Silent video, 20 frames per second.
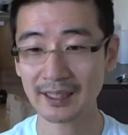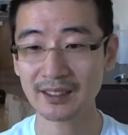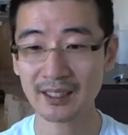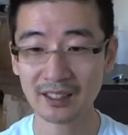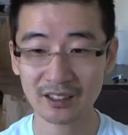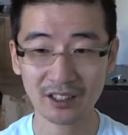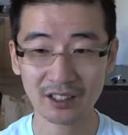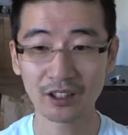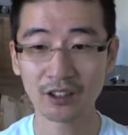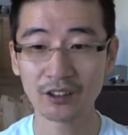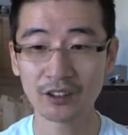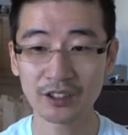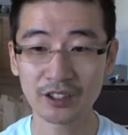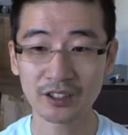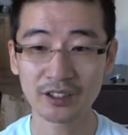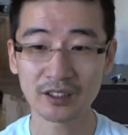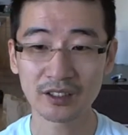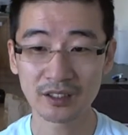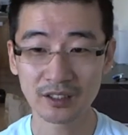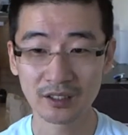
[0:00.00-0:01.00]

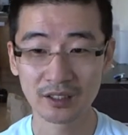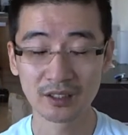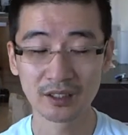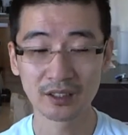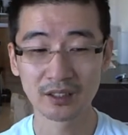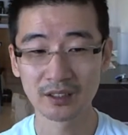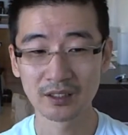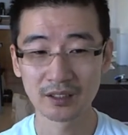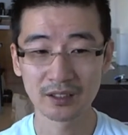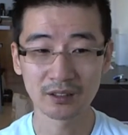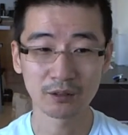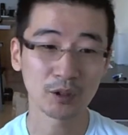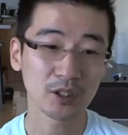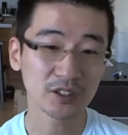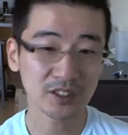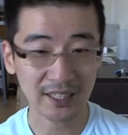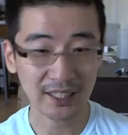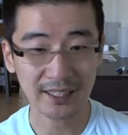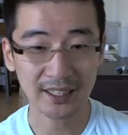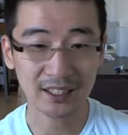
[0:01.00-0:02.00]
technology,
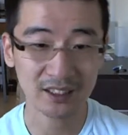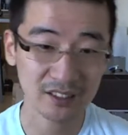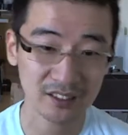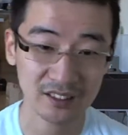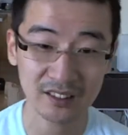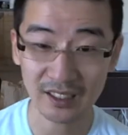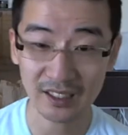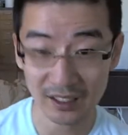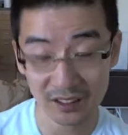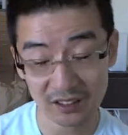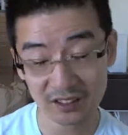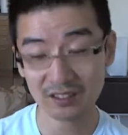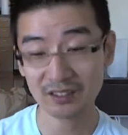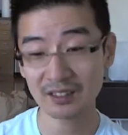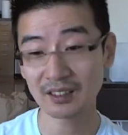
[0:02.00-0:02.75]
once that hits its